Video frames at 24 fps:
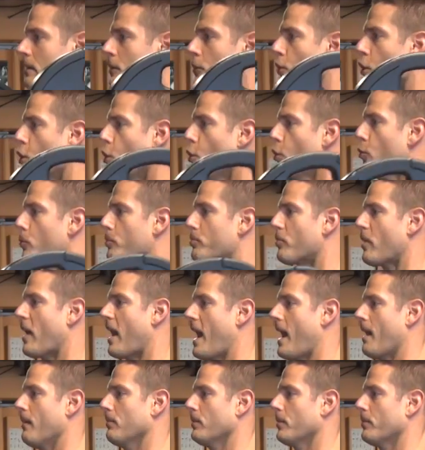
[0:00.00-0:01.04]
No
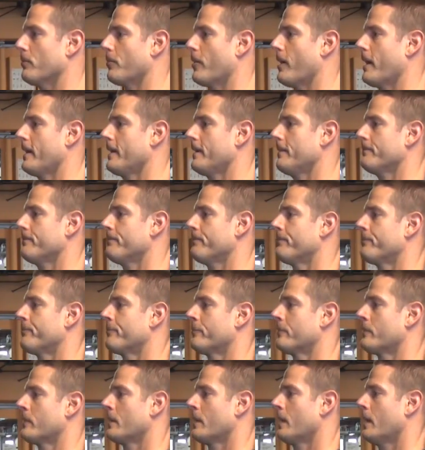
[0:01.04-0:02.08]
problem, right?
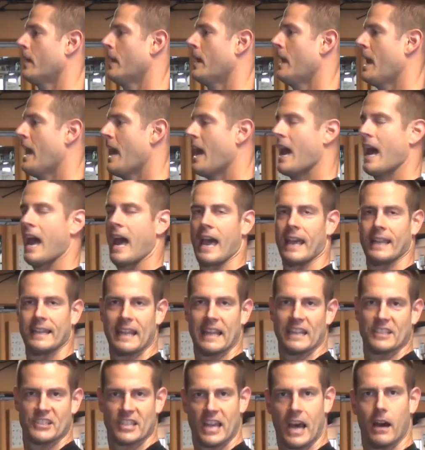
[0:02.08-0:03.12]
And
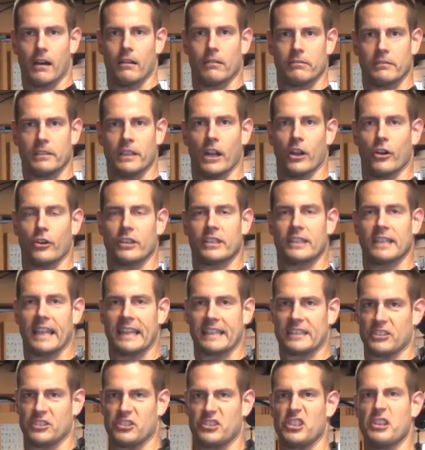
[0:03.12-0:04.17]
that's how, you'd
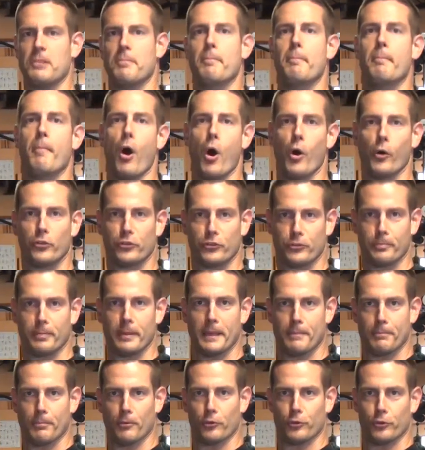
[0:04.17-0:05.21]
like to see most
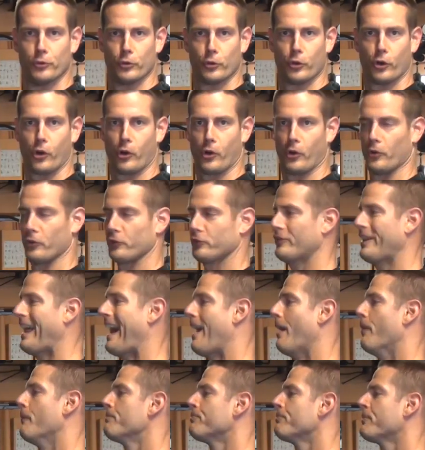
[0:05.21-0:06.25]
people do curls.
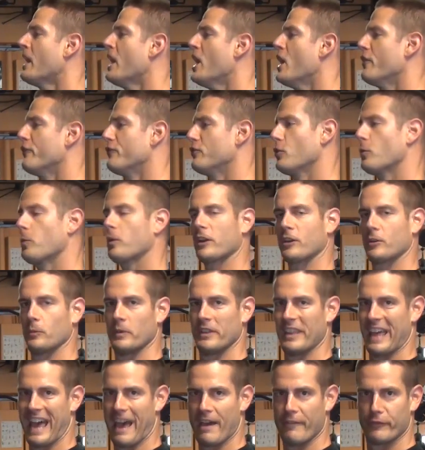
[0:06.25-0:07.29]
Now, if you're working
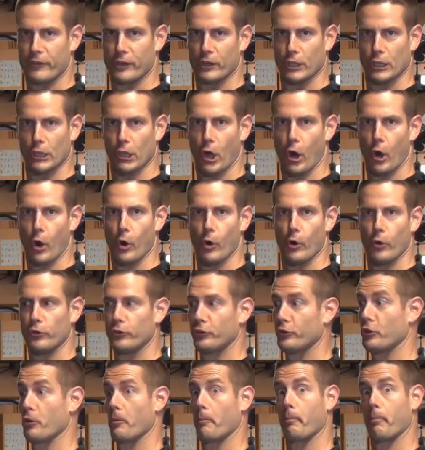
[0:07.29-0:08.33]
with heavier loads
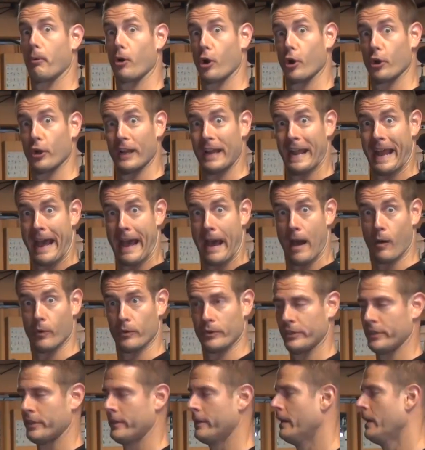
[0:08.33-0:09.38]
or you're burning
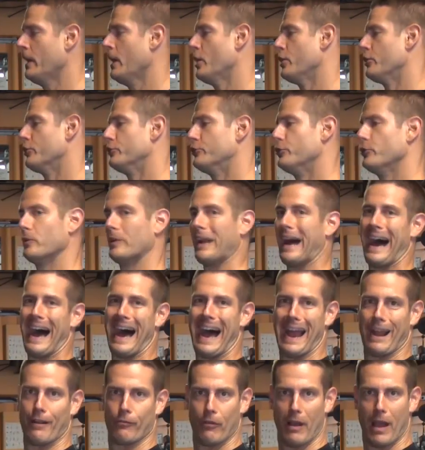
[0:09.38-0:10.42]
out, you're doing
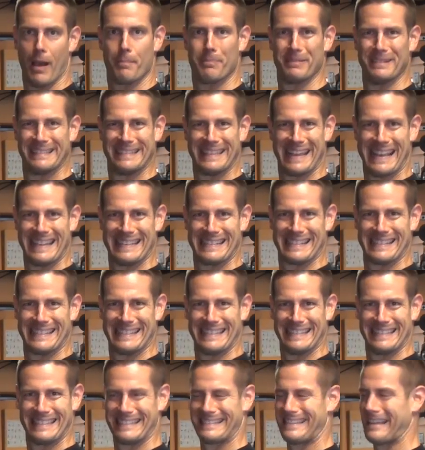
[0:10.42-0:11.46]
high rep
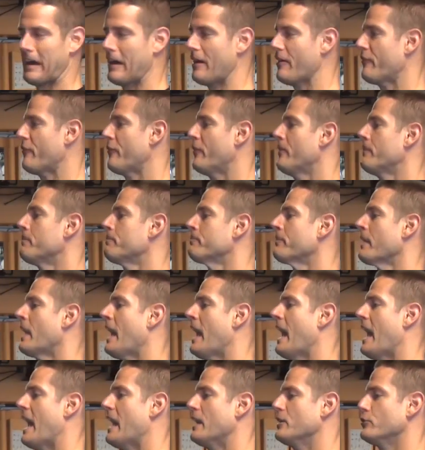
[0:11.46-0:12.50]
intensity
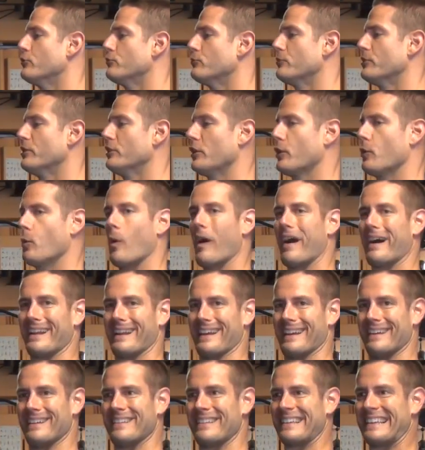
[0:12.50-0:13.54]
stuff, and you really
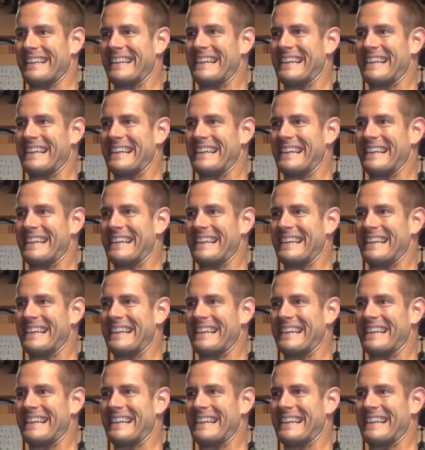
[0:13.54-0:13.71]
wanna